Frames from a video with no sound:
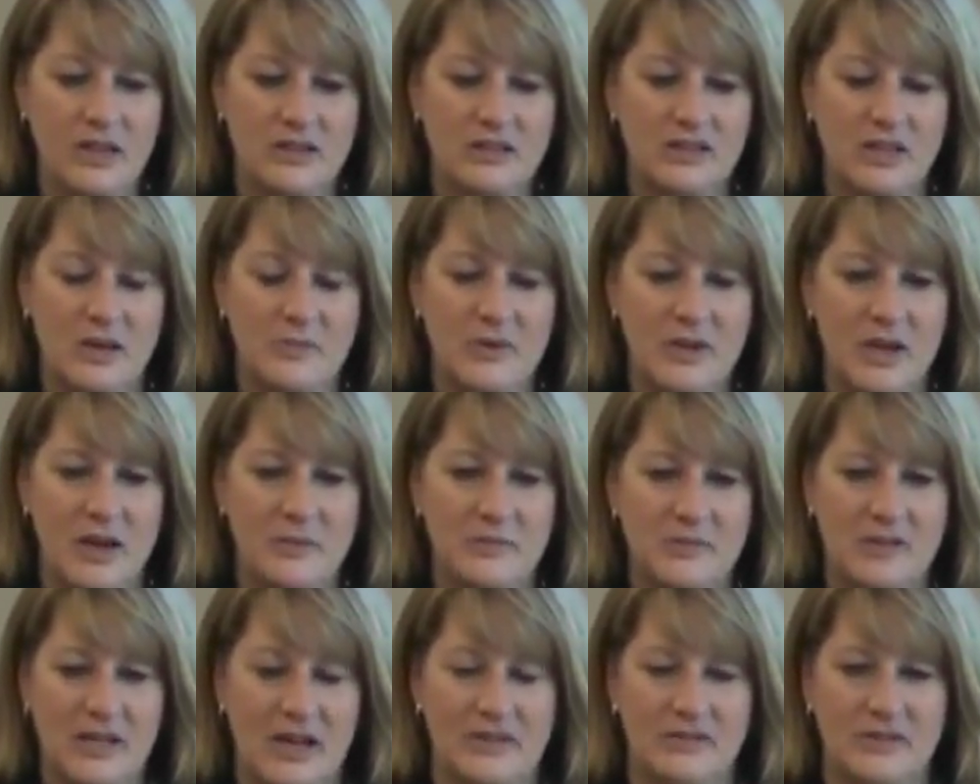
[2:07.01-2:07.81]

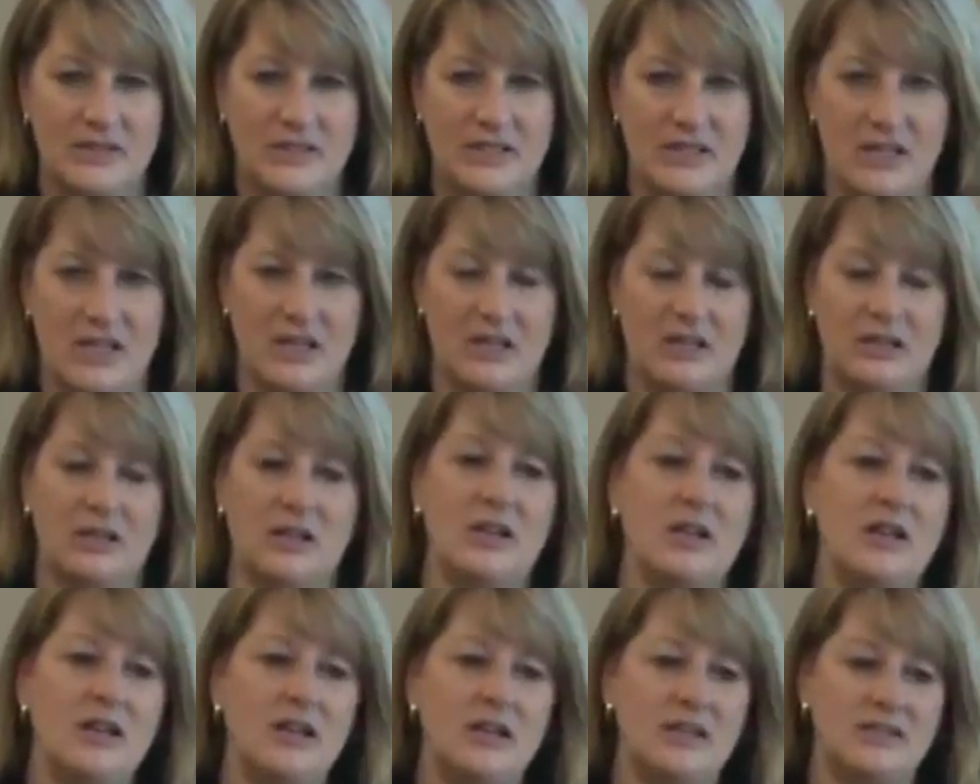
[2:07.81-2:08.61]
Sometimes I've
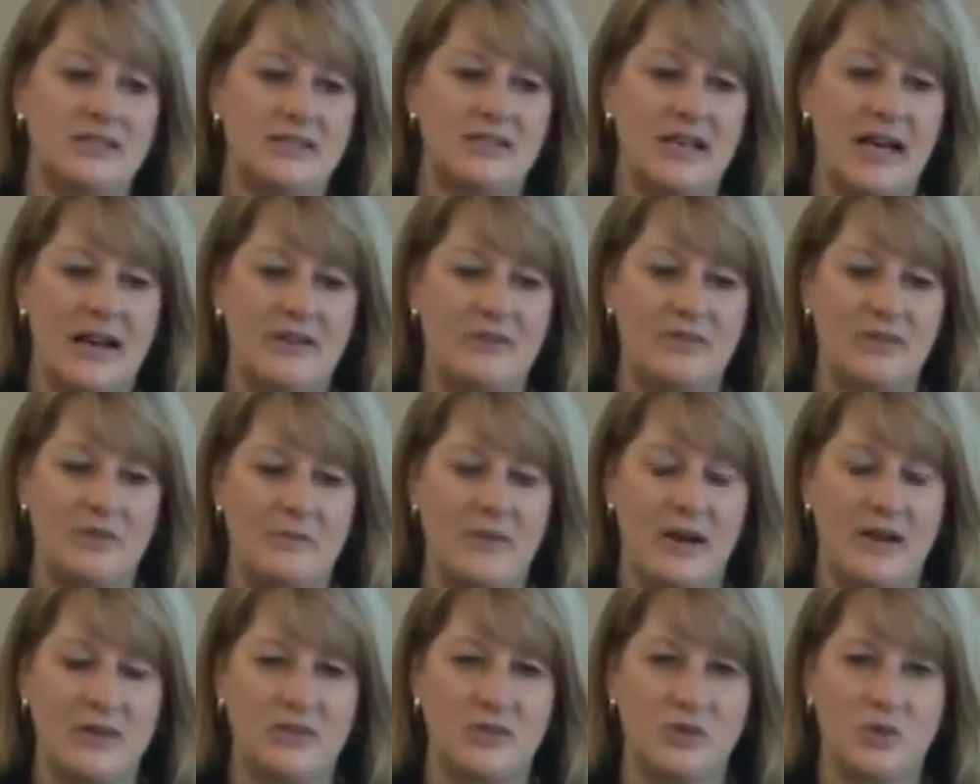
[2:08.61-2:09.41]
seen staff at
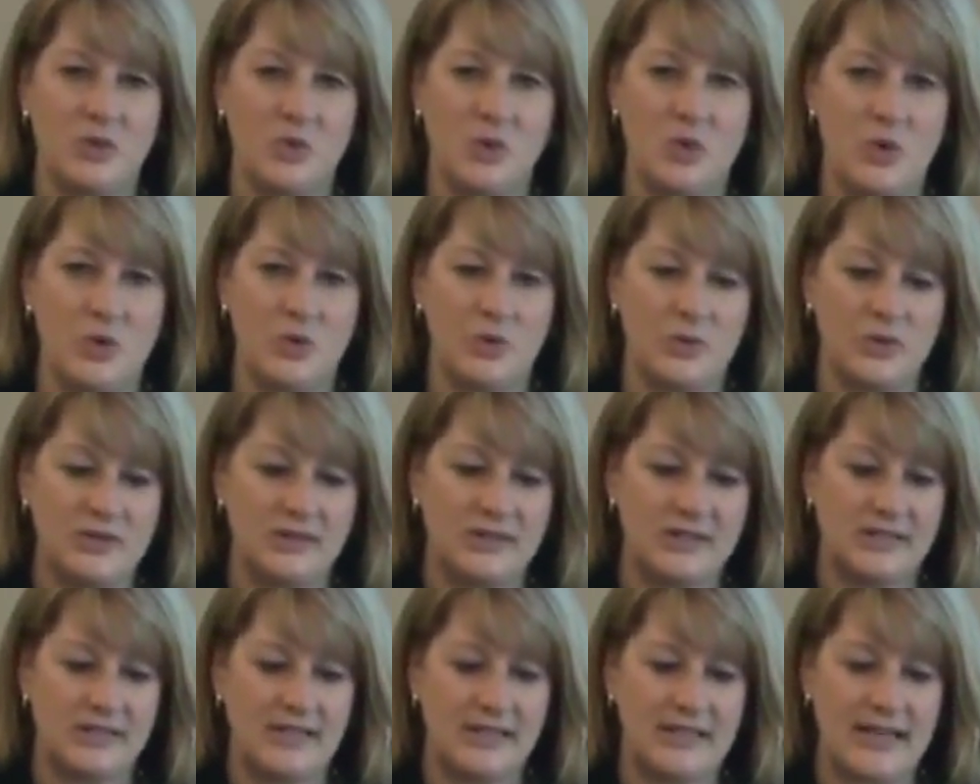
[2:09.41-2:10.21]
my school
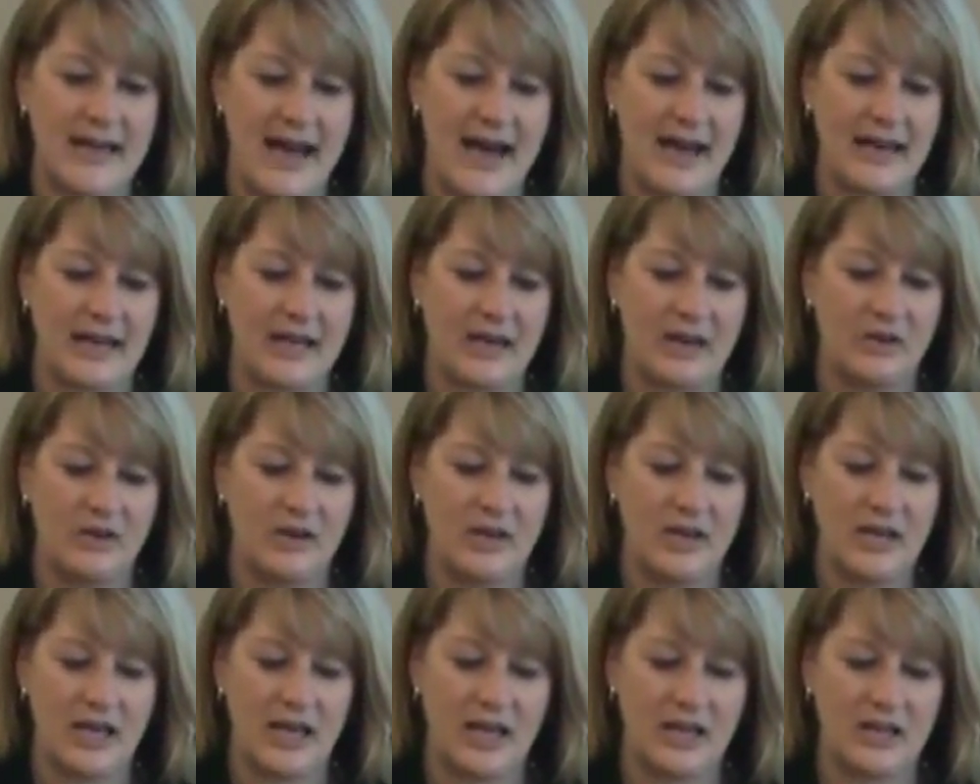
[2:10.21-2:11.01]
see data
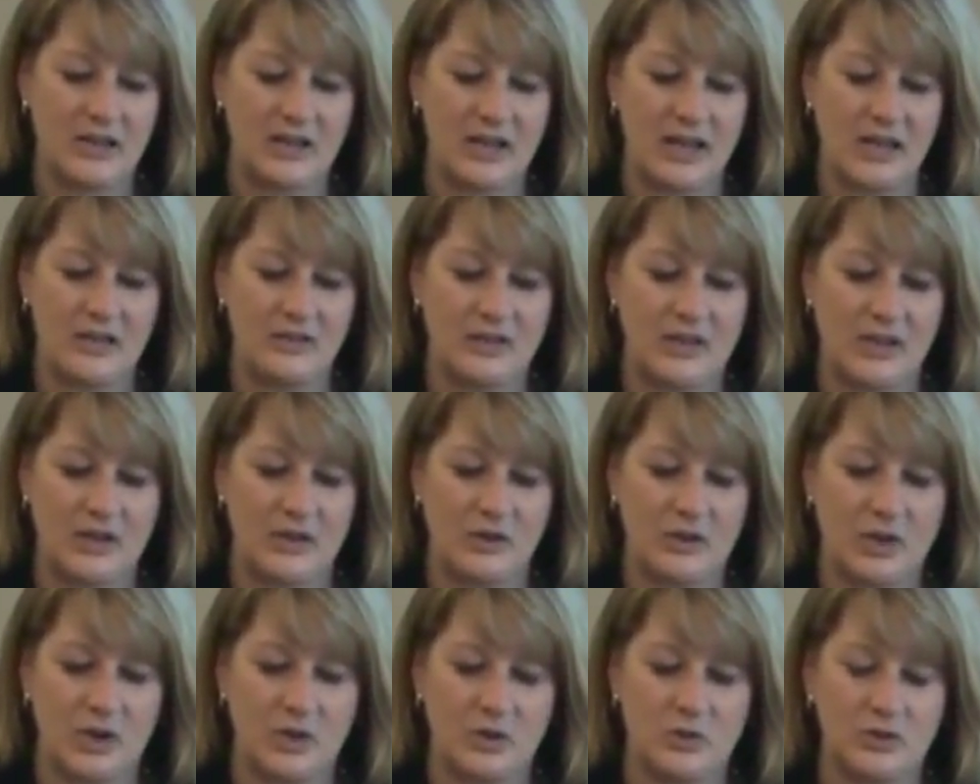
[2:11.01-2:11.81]
and then
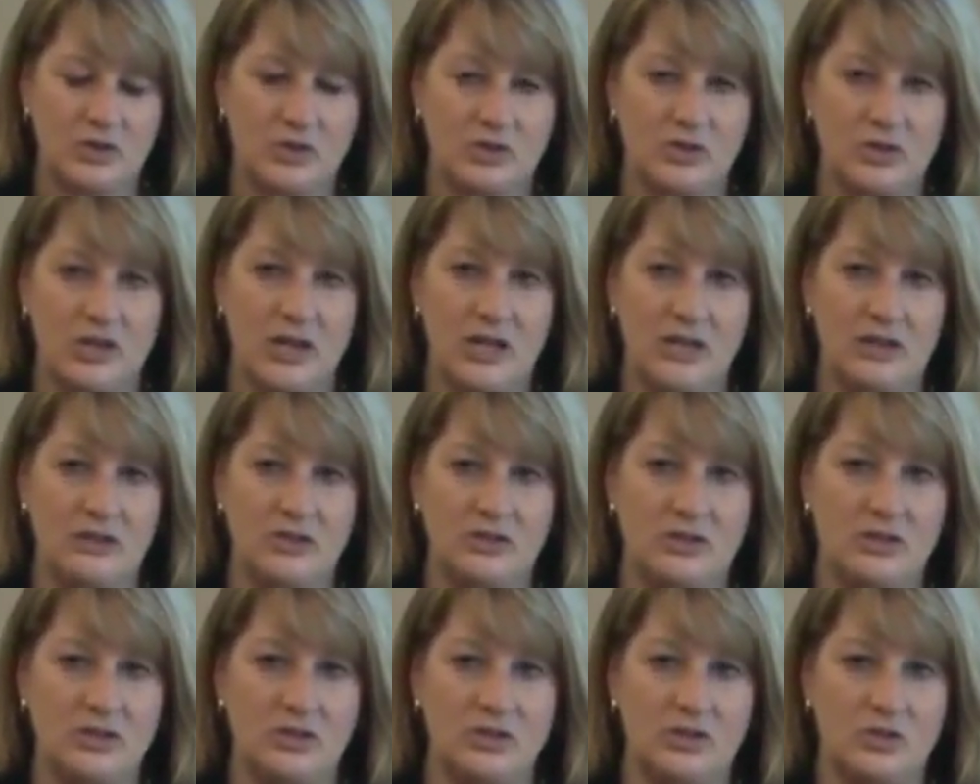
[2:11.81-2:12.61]
they'll go
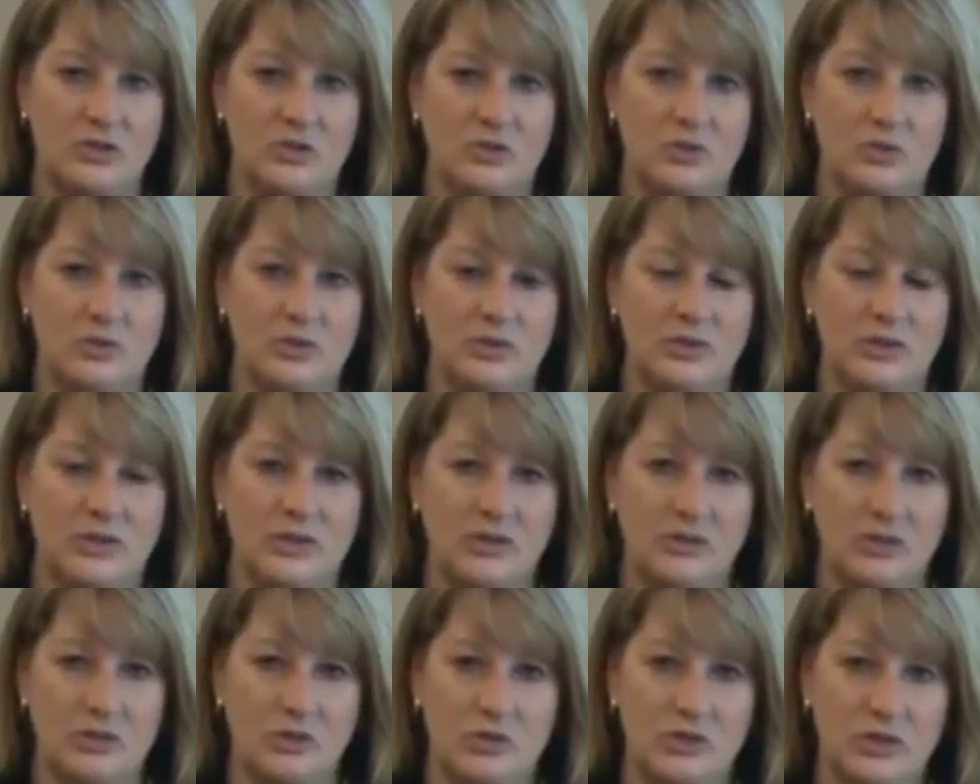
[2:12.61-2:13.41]
straight to
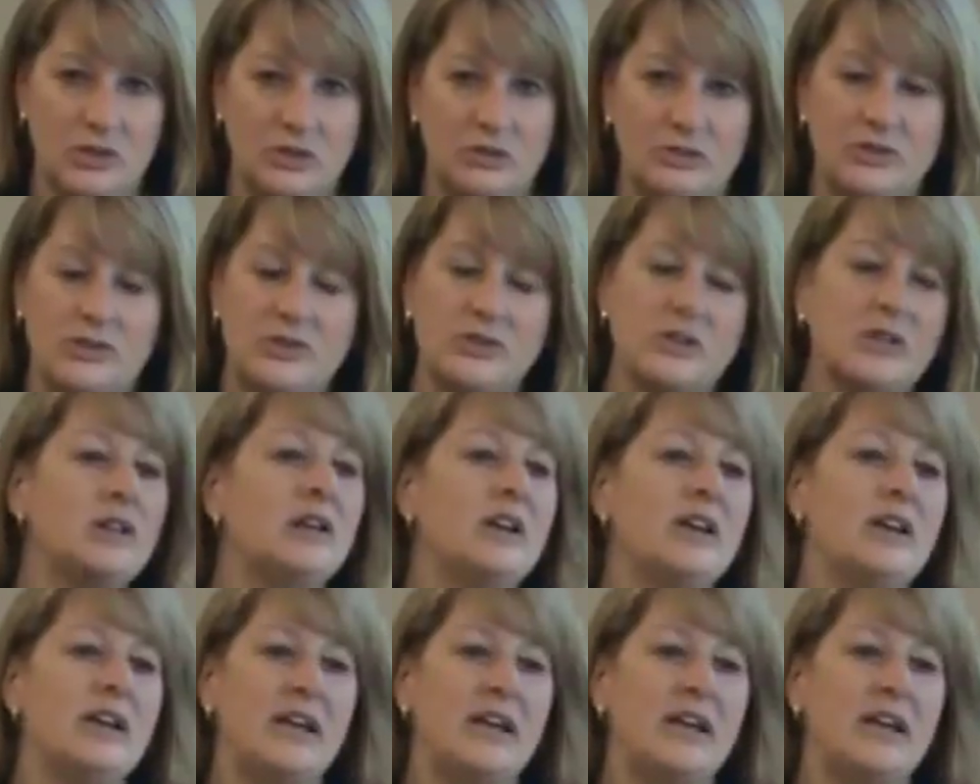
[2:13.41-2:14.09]
solutions.